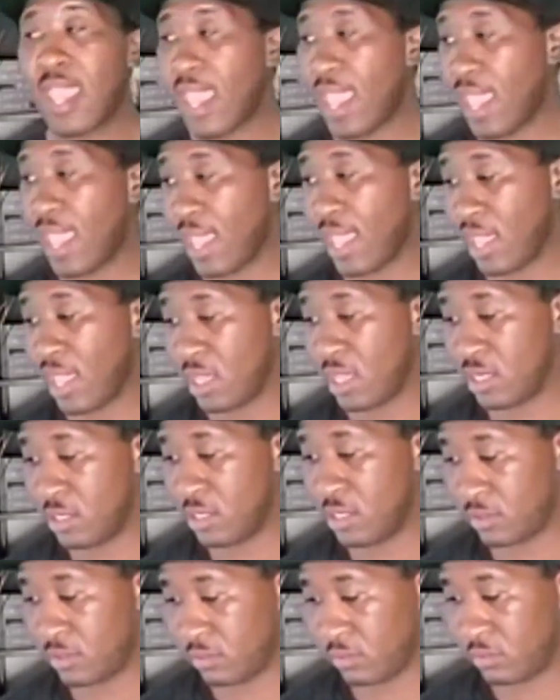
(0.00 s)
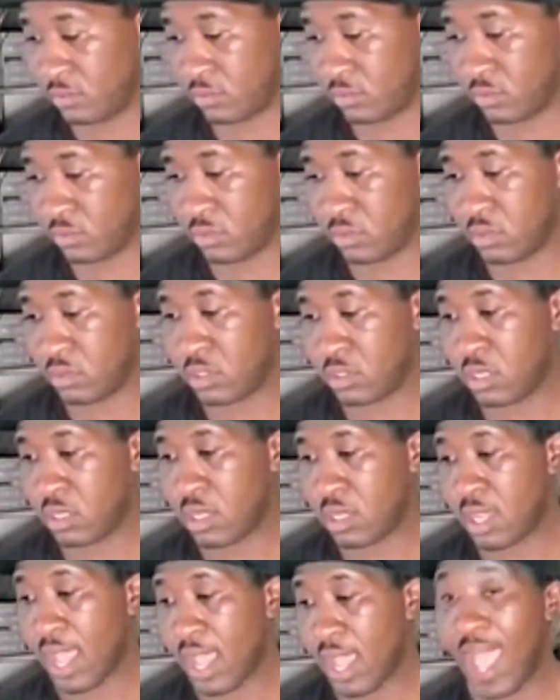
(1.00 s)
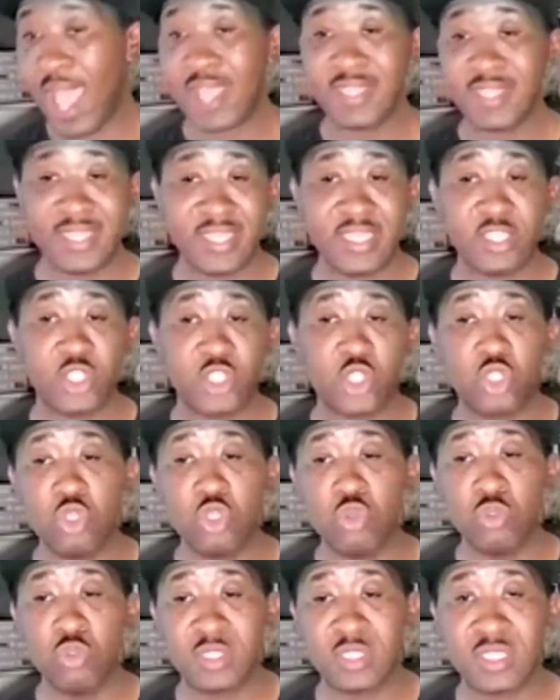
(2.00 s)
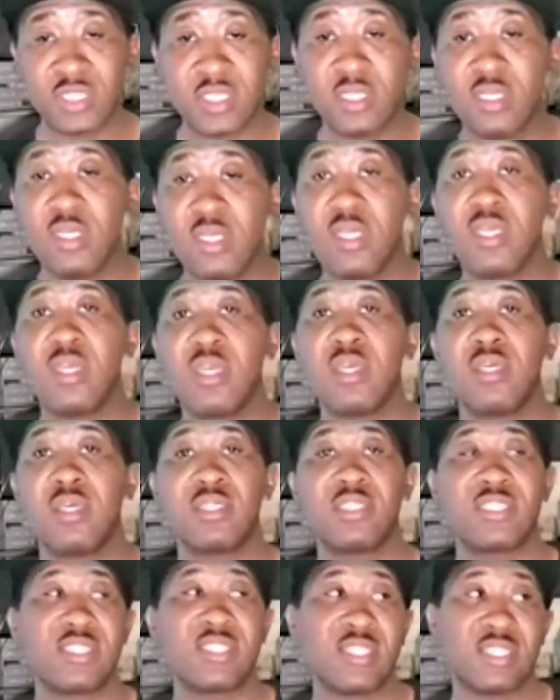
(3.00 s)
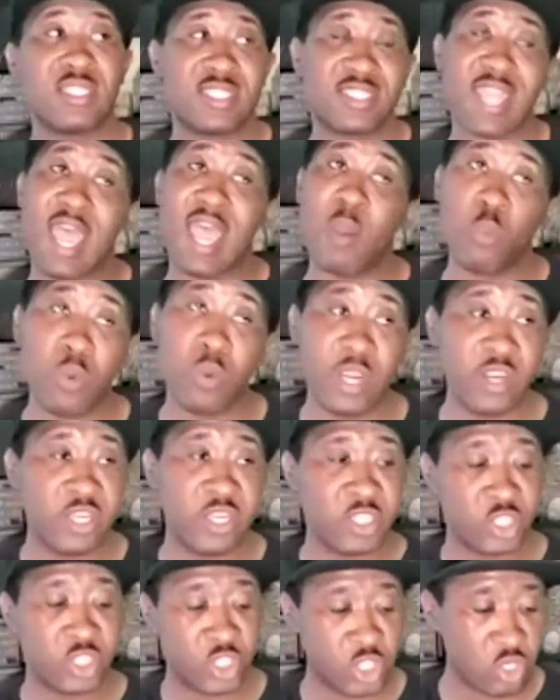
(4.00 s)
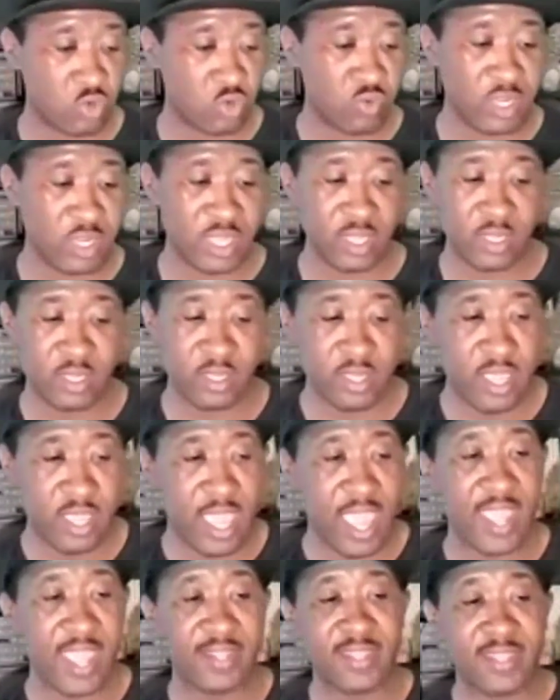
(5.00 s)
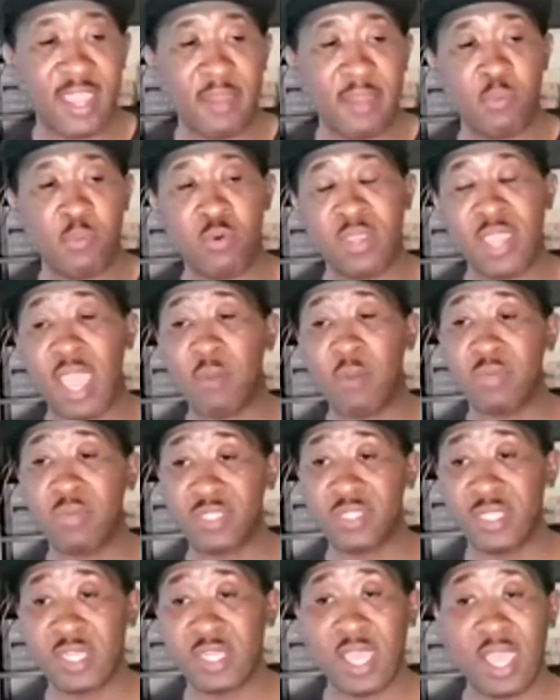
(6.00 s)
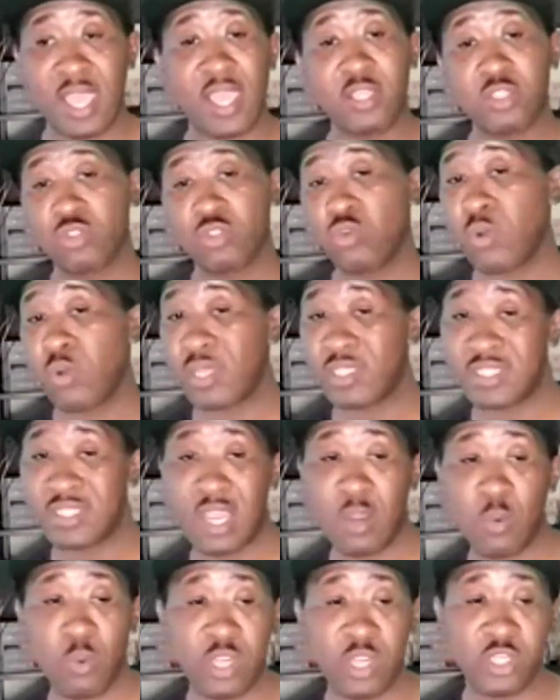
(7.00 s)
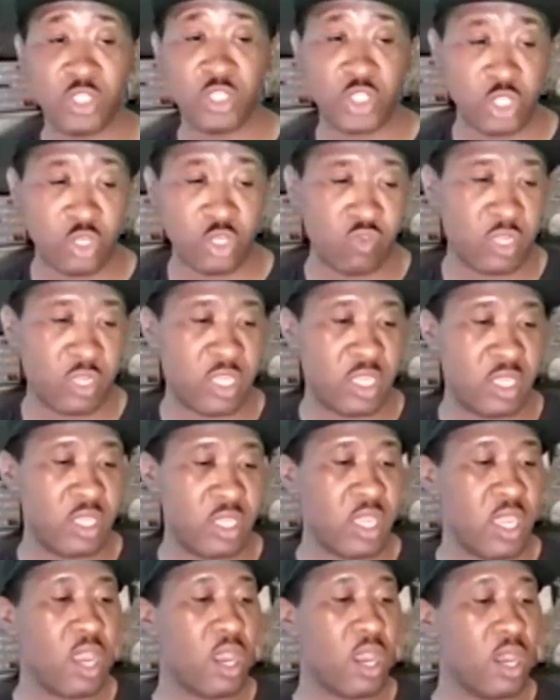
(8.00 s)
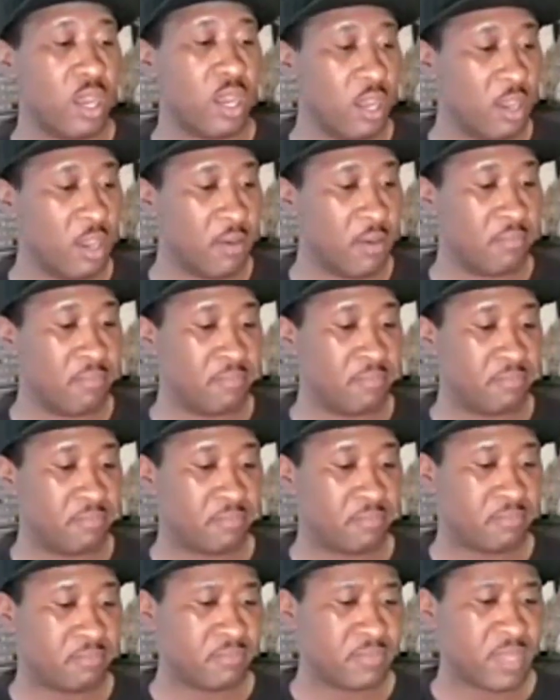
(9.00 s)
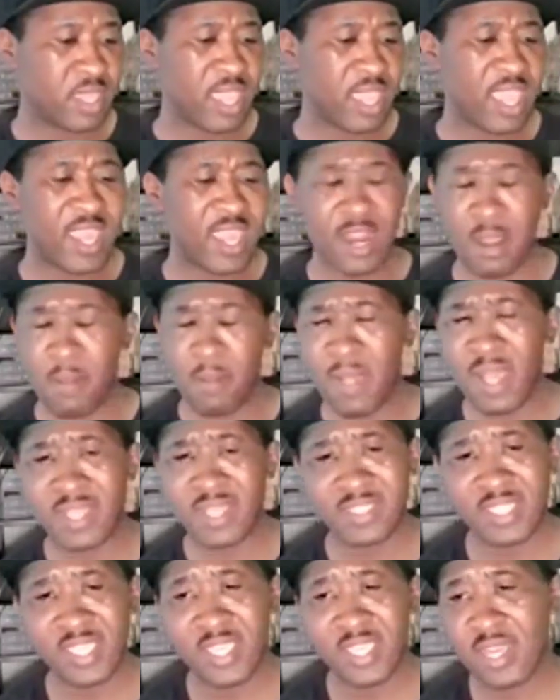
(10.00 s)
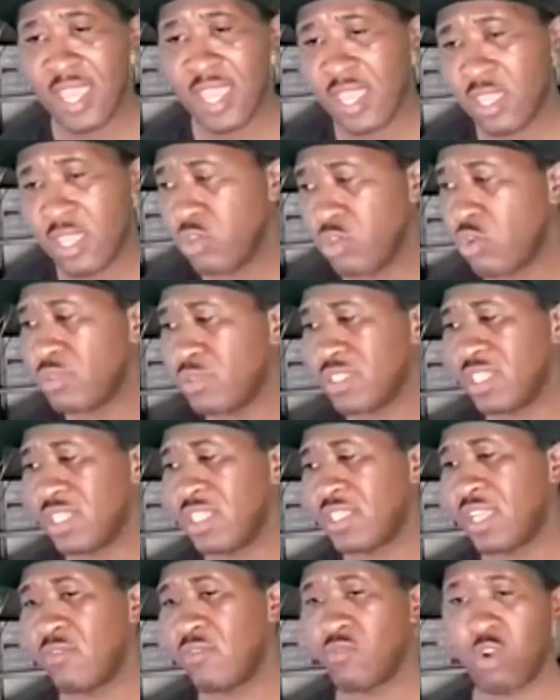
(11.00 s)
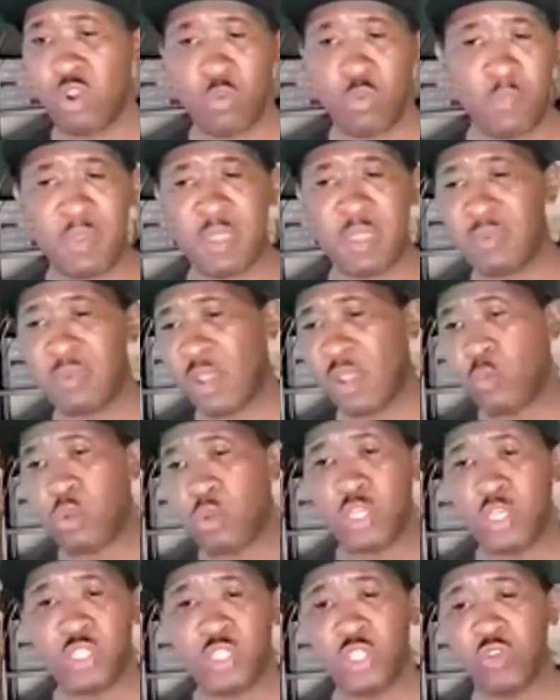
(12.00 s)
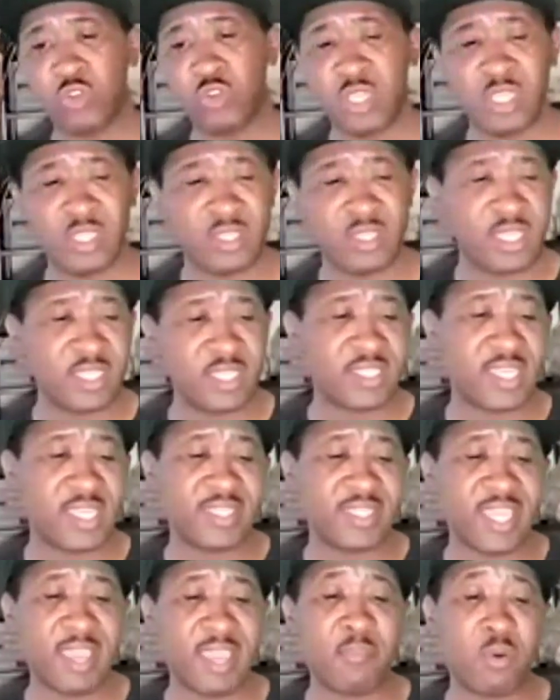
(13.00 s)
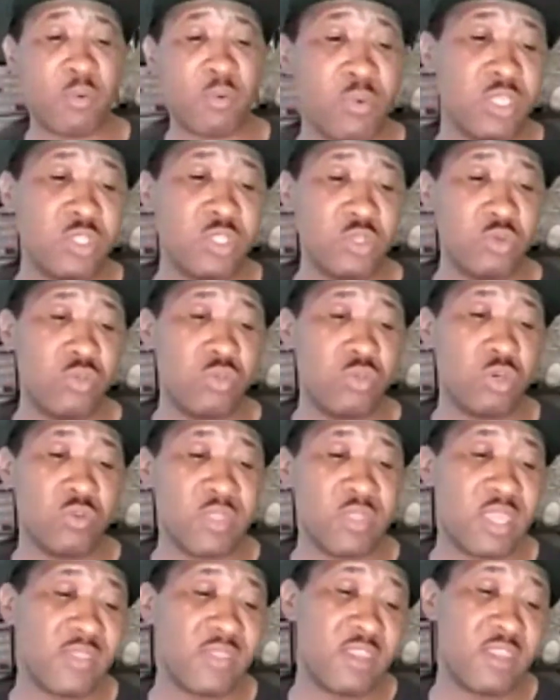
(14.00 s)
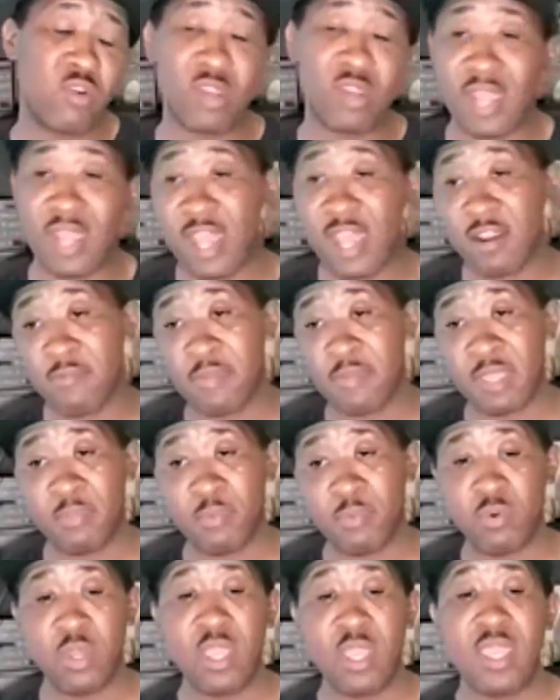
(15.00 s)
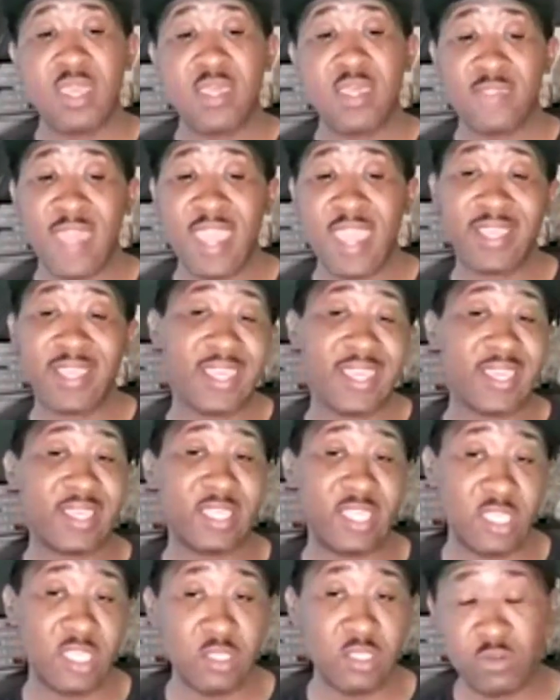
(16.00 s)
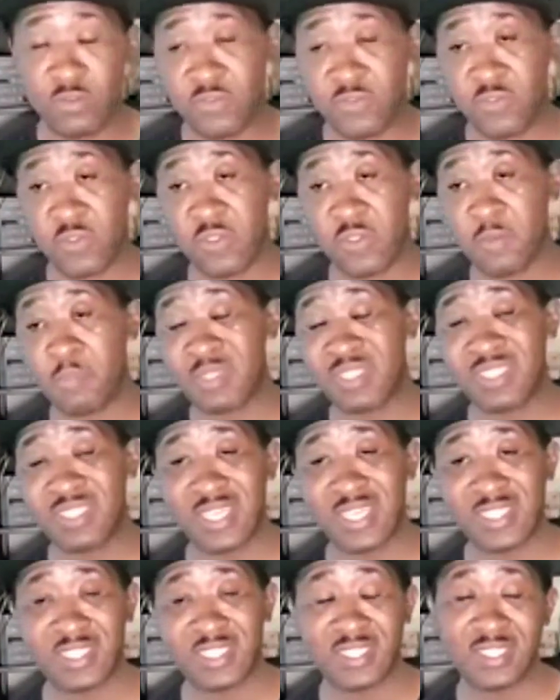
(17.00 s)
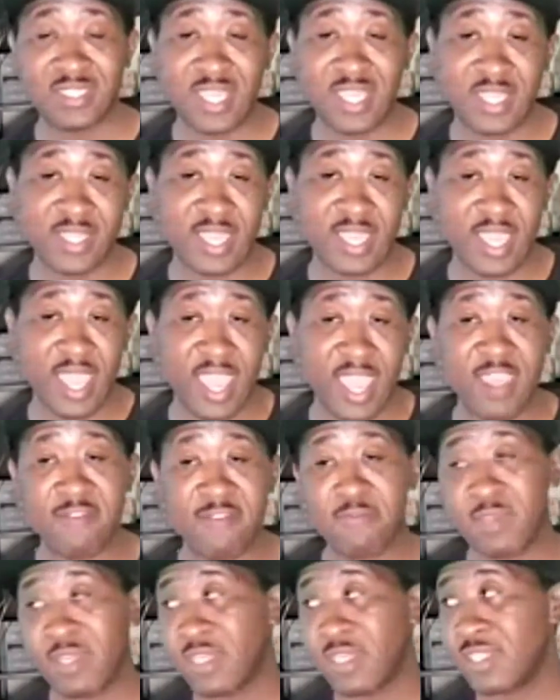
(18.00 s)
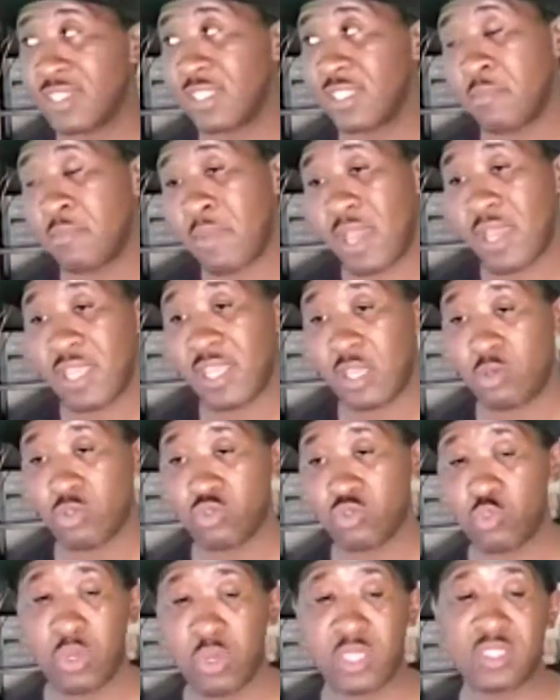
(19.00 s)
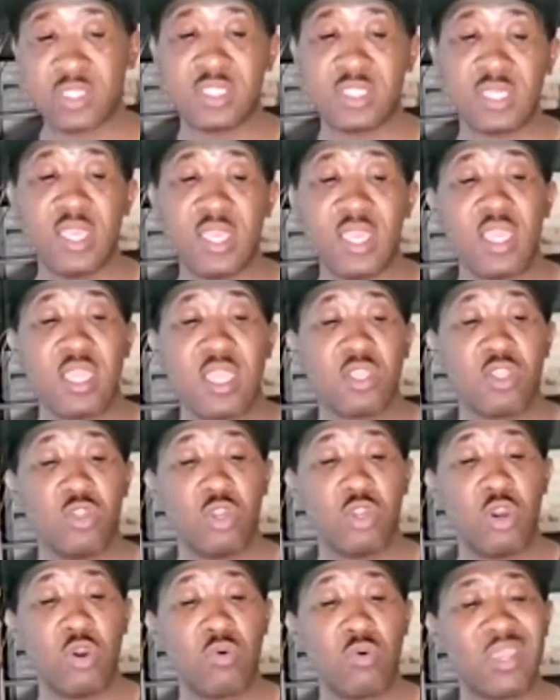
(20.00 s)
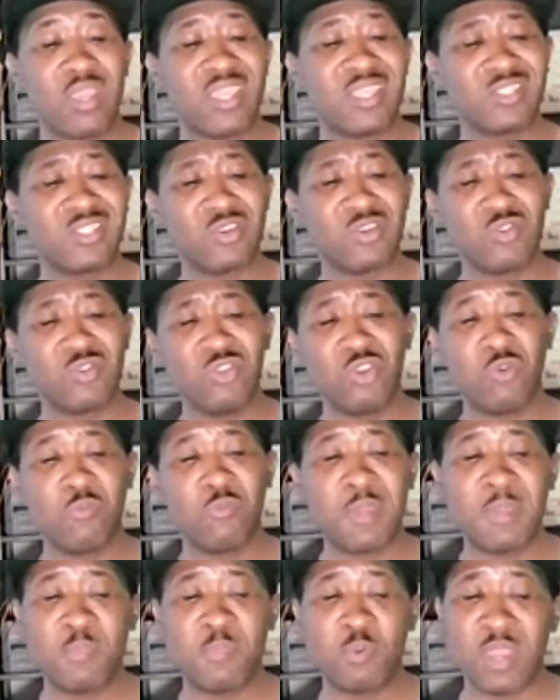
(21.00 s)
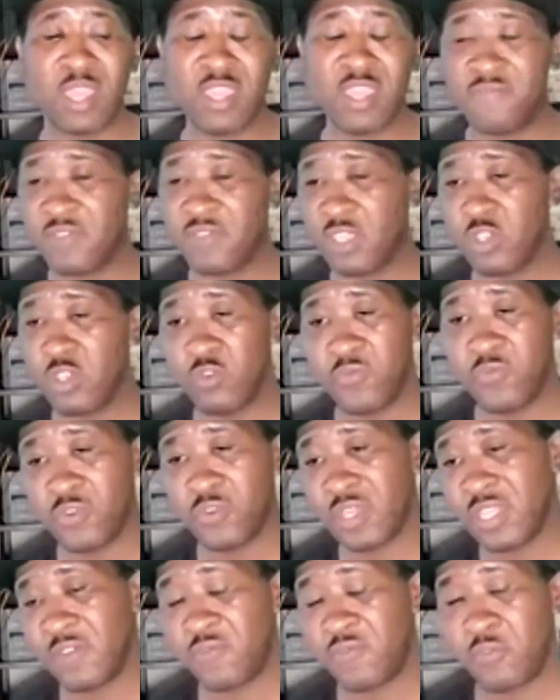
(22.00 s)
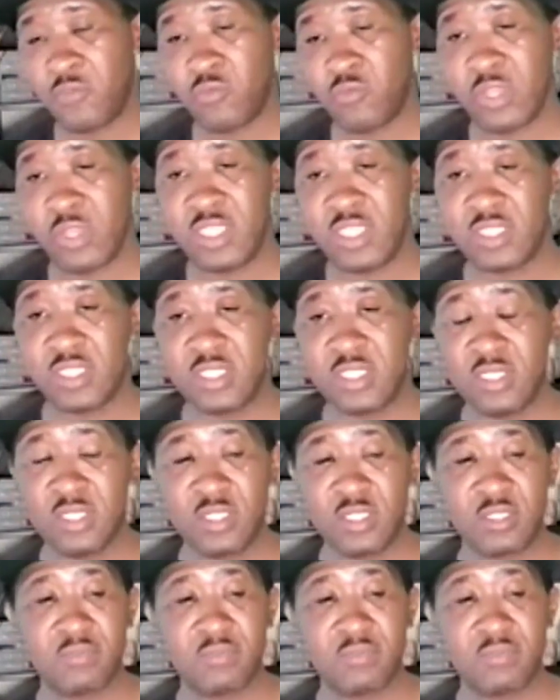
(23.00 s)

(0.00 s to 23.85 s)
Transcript: And I did choose to stop wearing jewelry at that point. I was still in high school. I stopped wearing jewelry. And I'm not saying that, there's anything wrong with people that wear jewelry and things like that, we do know that there are a lot of people that get killed for the possessions that they have because somebody else wants it, and so, people envy you for different reasons.